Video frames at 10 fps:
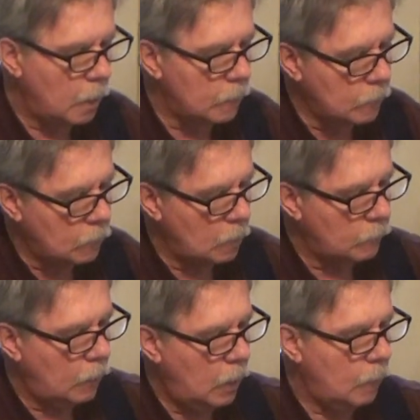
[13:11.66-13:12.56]
just if
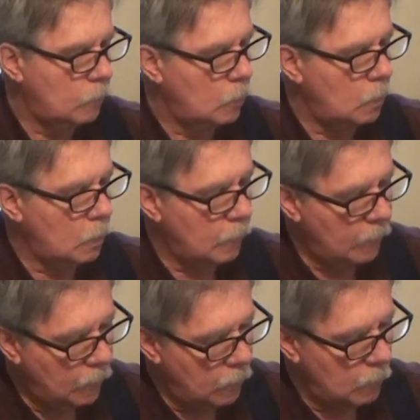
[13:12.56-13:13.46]
I have to look at
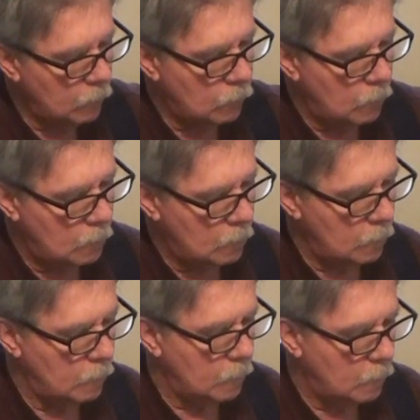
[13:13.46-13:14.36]
this,
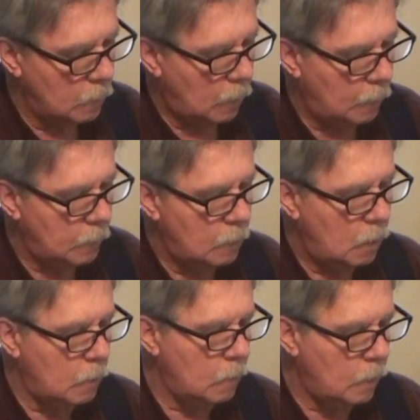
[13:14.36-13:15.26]
I need to
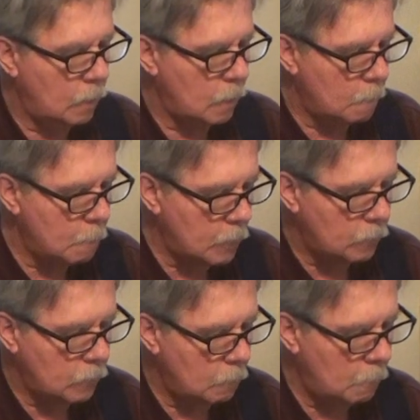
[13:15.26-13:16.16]
learn the
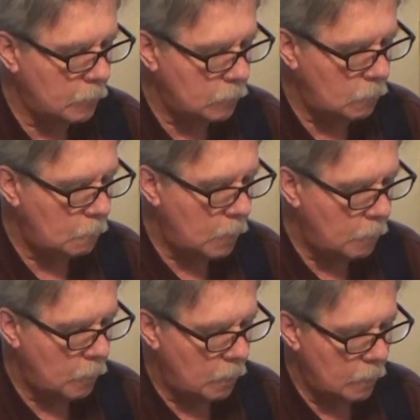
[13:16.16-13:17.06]
muscle
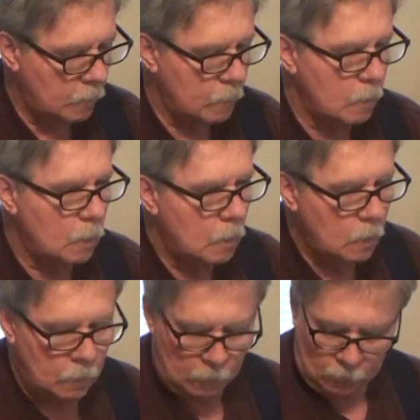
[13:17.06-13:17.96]
memory.
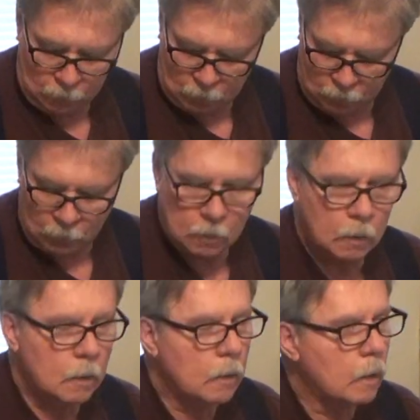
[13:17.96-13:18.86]
So
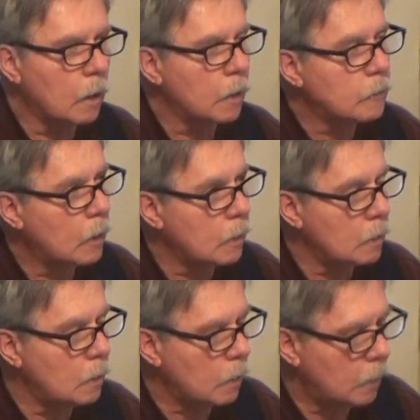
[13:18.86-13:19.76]
okay, I'm gonna try not to
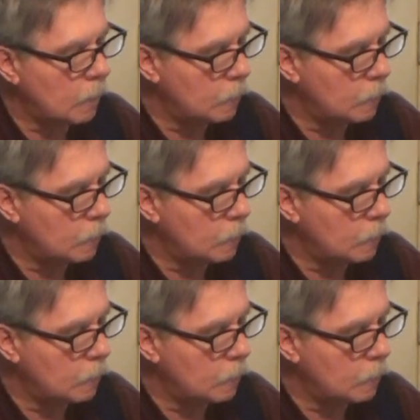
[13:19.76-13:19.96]
look at it.